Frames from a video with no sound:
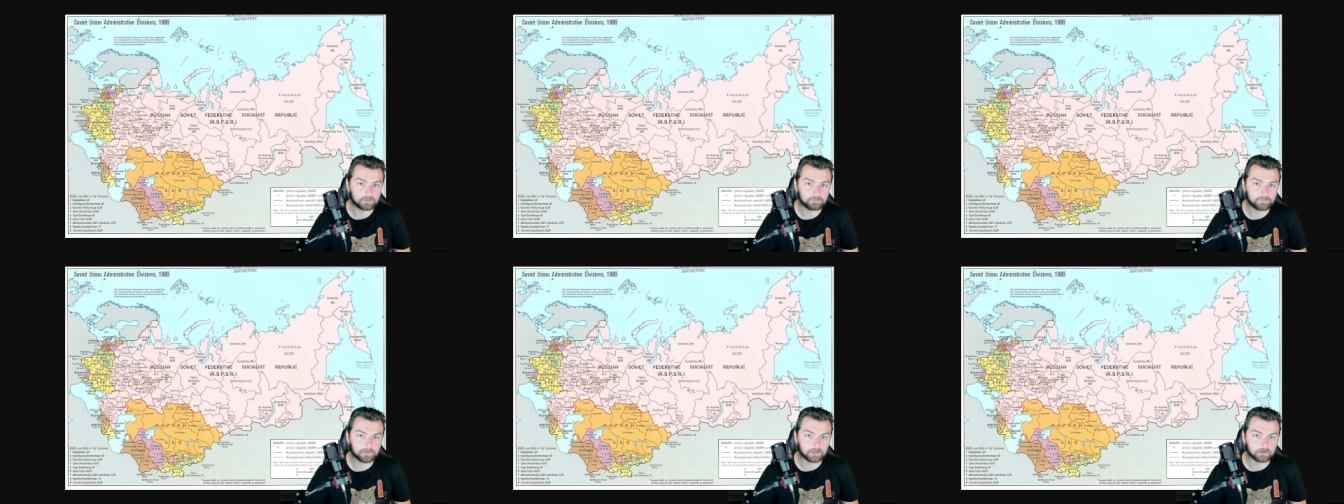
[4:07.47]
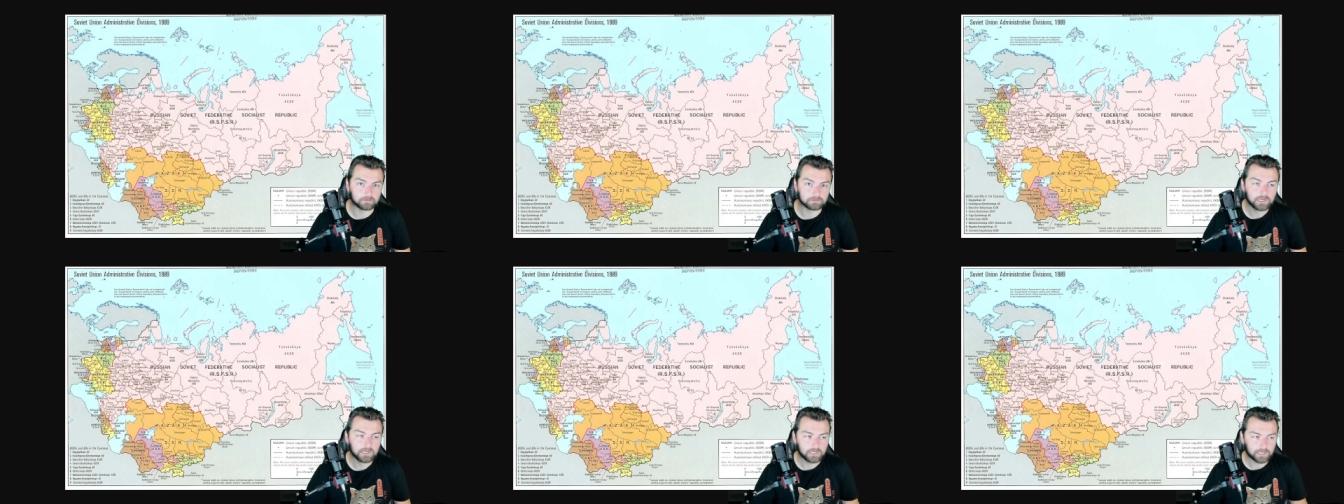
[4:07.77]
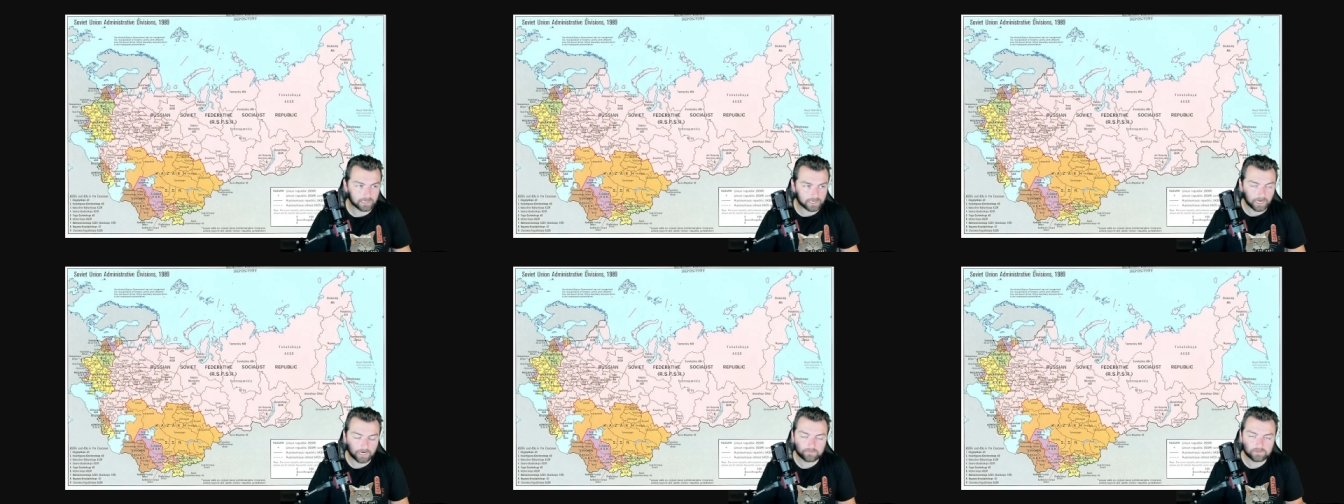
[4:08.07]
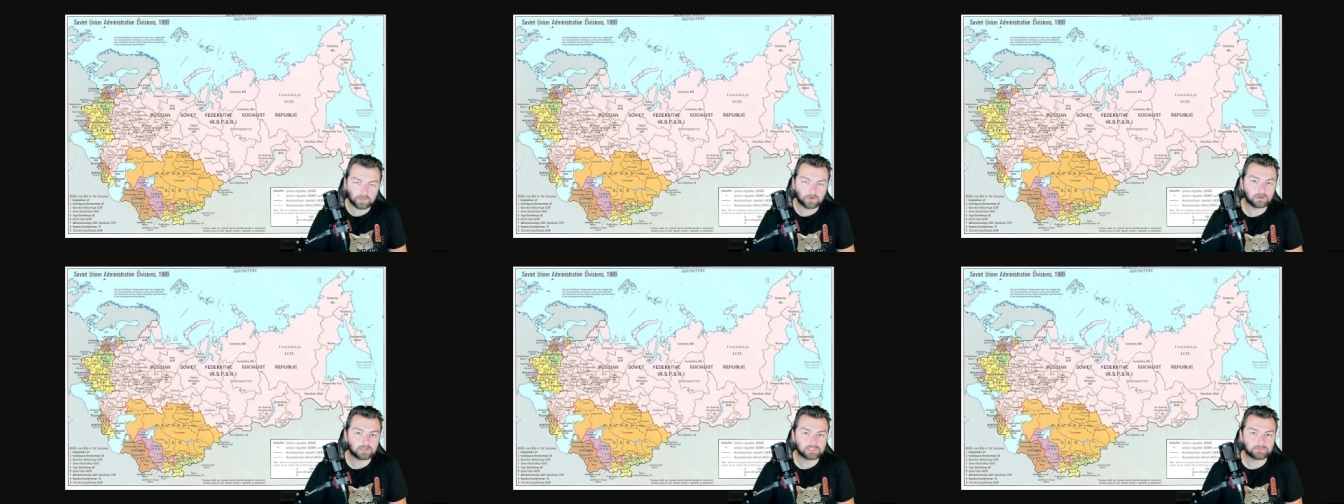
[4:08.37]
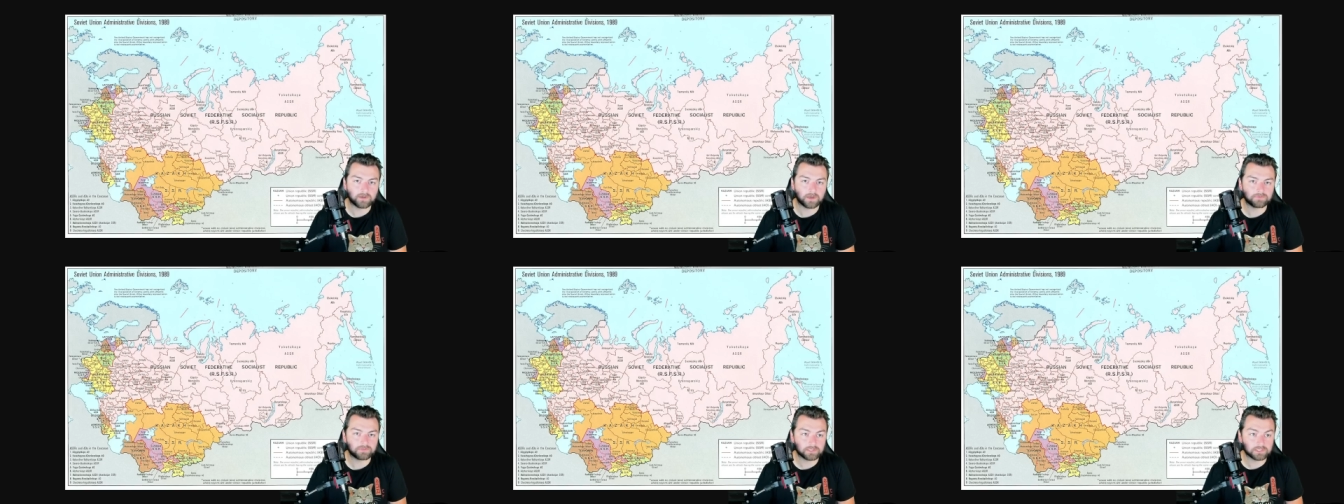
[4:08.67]
built. It kind of talks
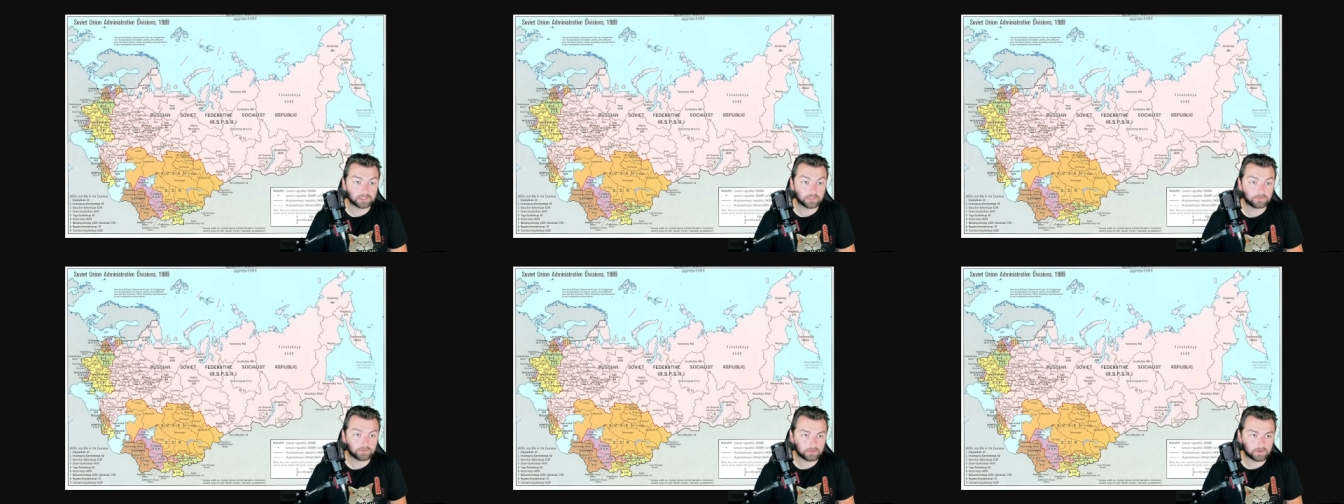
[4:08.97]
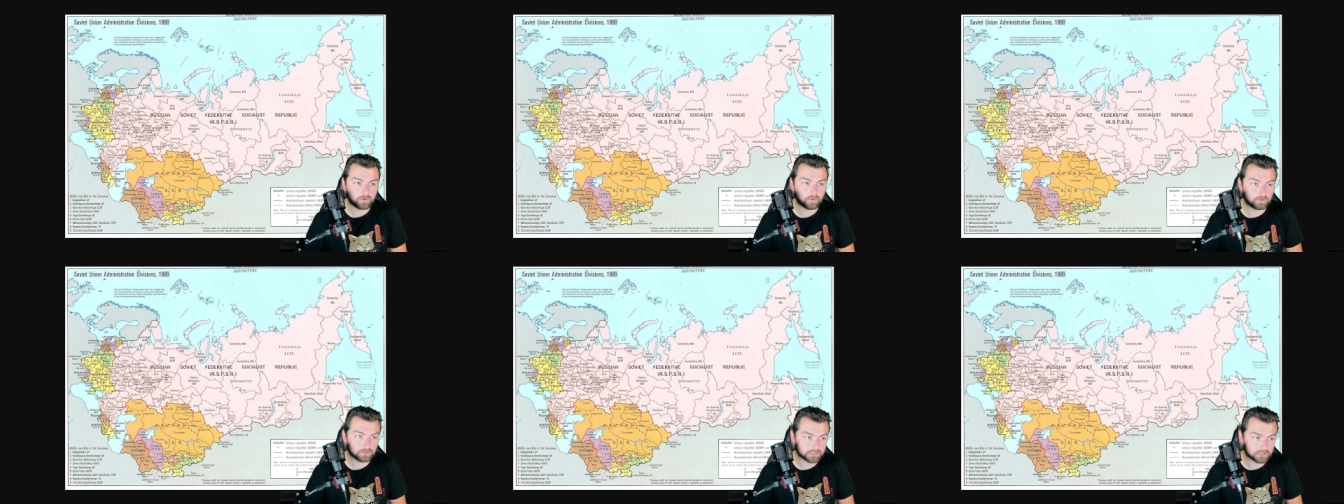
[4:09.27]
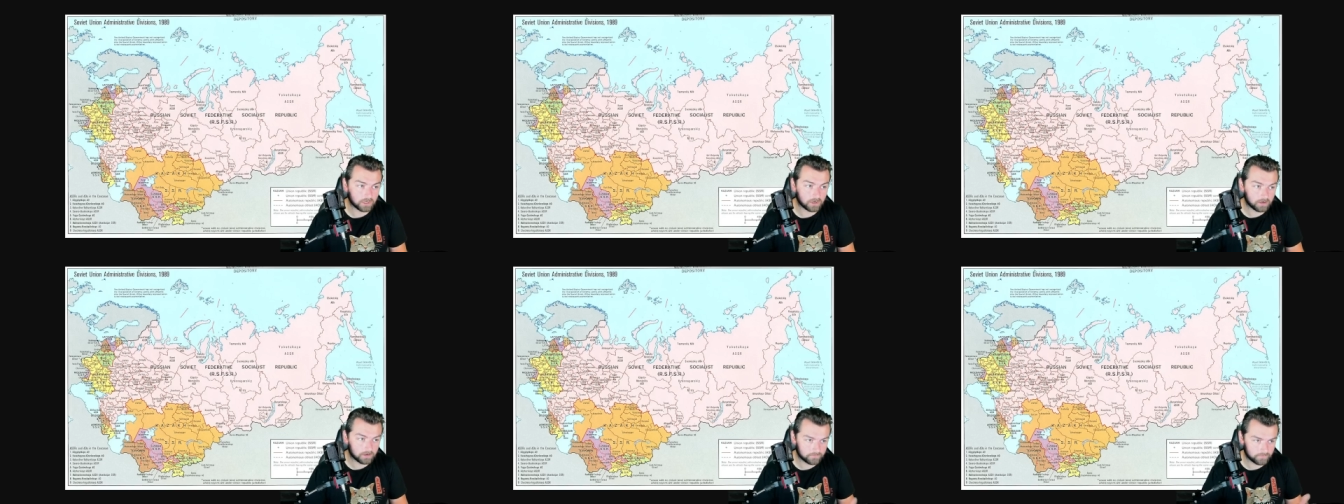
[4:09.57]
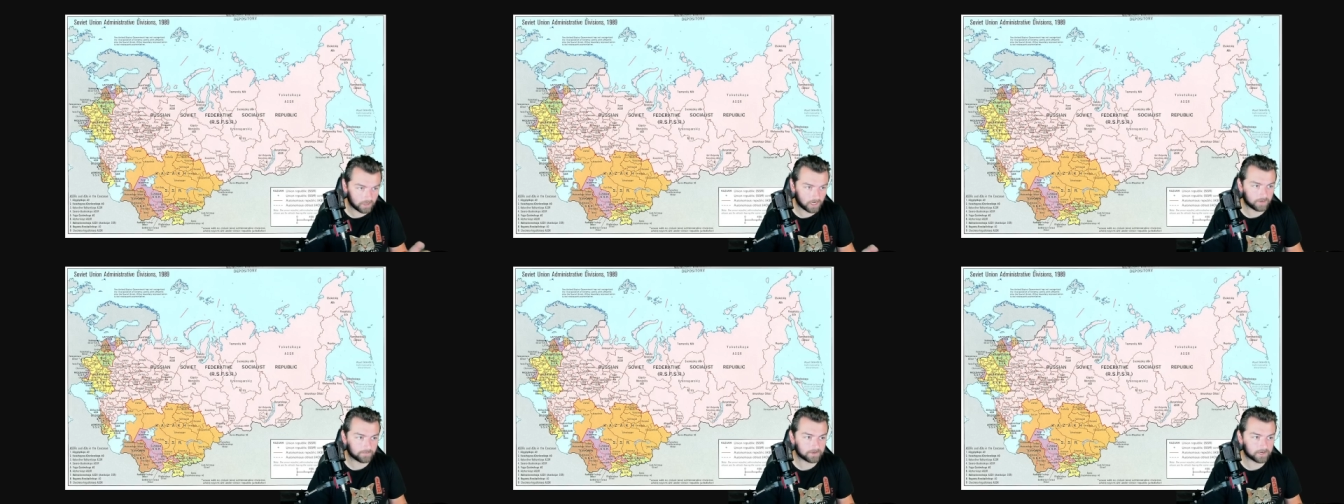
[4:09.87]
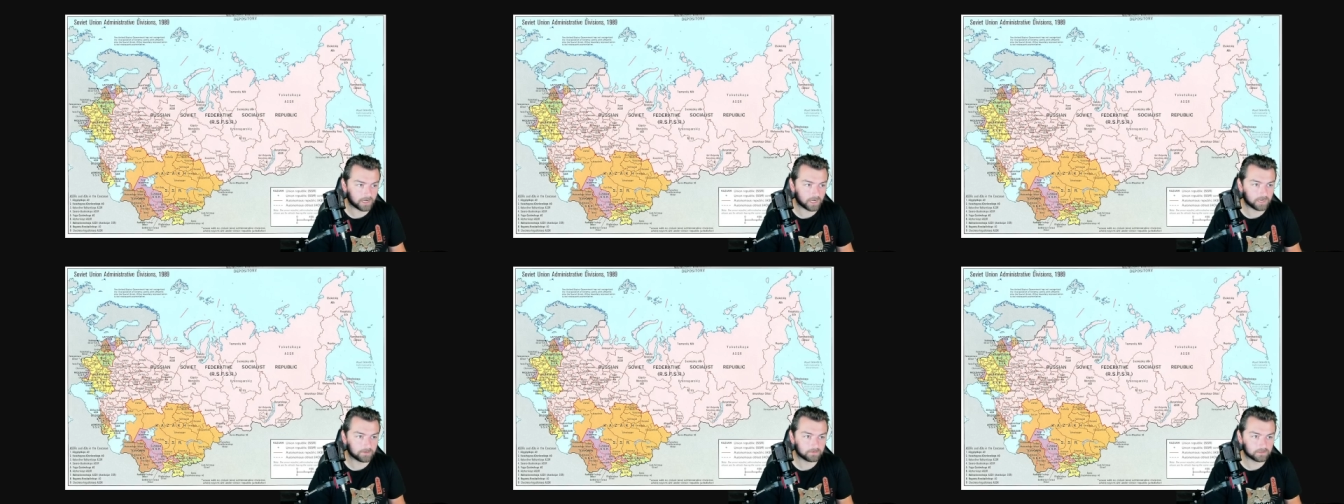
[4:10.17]
about this over the course of
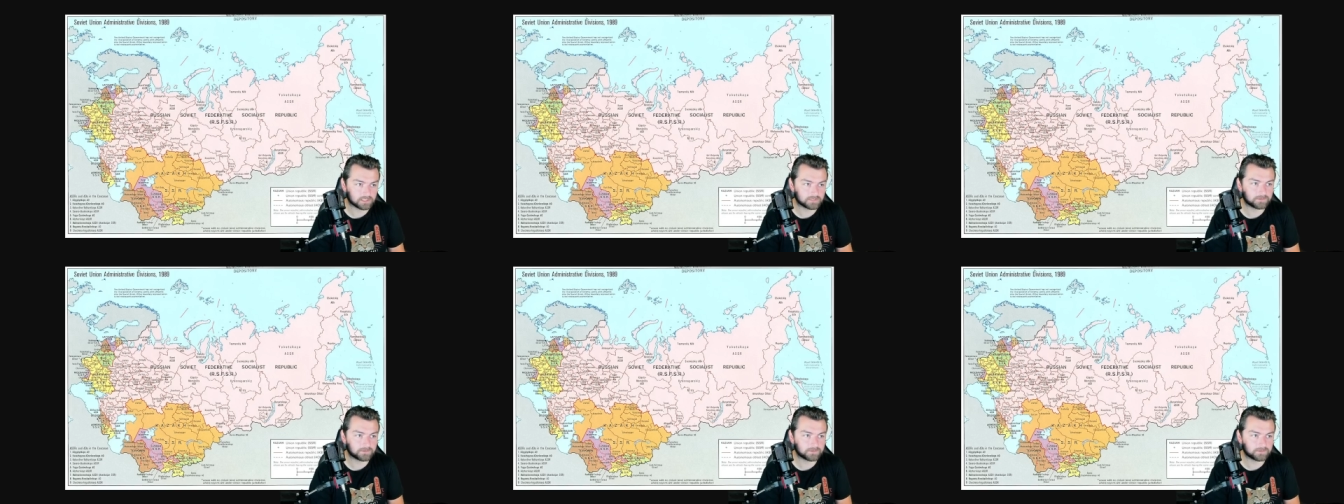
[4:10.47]
Oppenheimer,